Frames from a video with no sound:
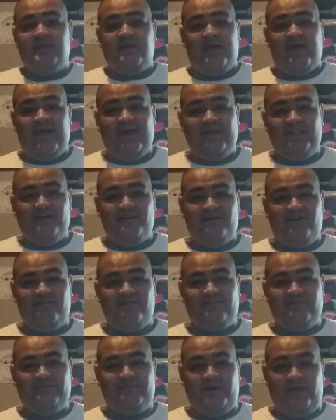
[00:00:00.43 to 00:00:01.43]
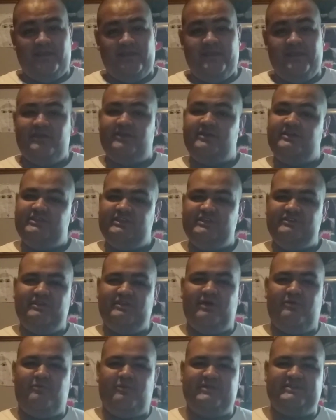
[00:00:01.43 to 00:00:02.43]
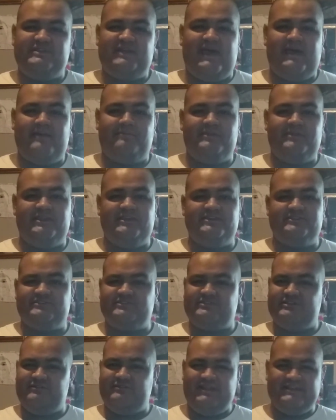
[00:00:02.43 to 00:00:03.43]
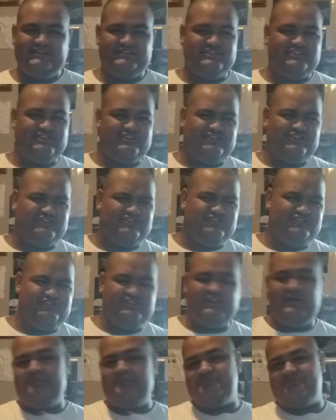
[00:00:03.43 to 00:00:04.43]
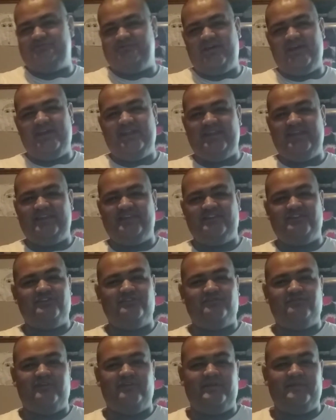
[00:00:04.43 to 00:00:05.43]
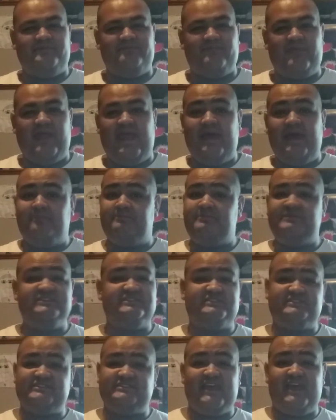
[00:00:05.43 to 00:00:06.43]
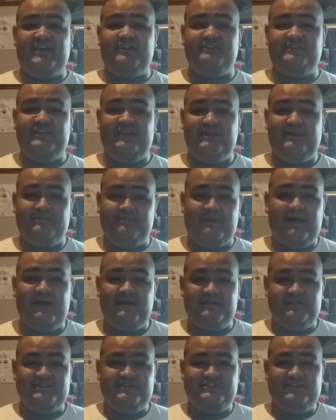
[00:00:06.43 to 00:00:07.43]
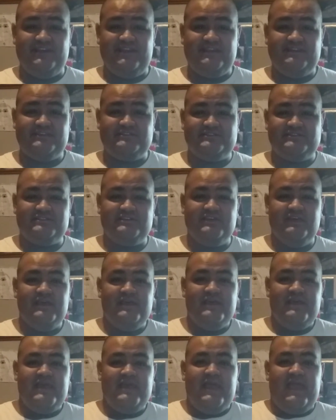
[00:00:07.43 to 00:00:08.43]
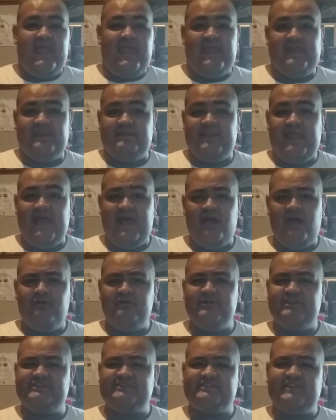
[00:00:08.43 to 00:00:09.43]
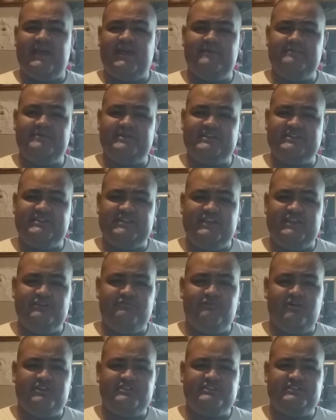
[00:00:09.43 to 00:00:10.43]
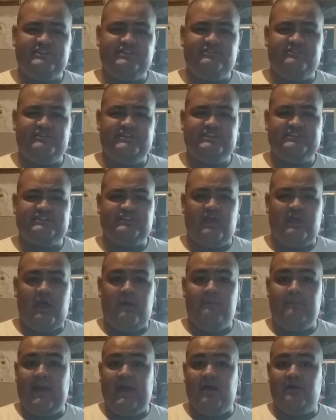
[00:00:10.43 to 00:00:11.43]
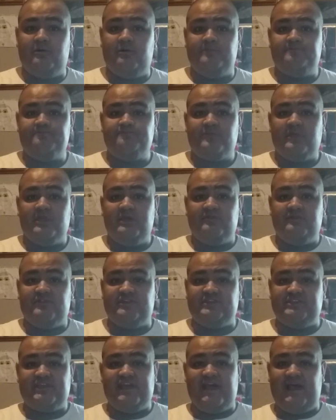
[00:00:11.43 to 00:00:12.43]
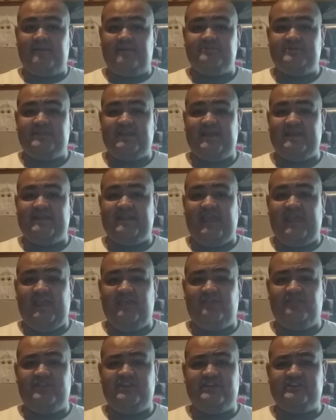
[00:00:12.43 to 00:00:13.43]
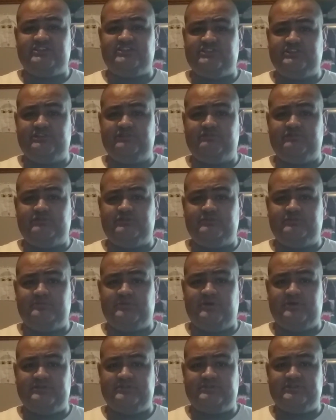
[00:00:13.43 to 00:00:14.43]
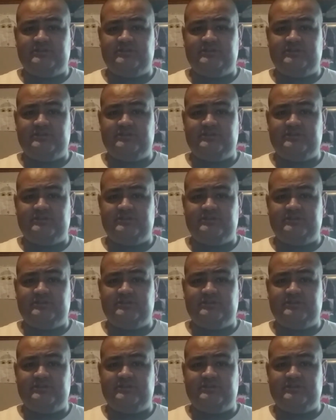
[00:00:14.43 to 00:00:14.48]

Hello everybody, you know what time it is, so let's just jump right into it. Happy Saturday Apologetics, and now it is time to continue our series about the top 10 atheist YouTubers.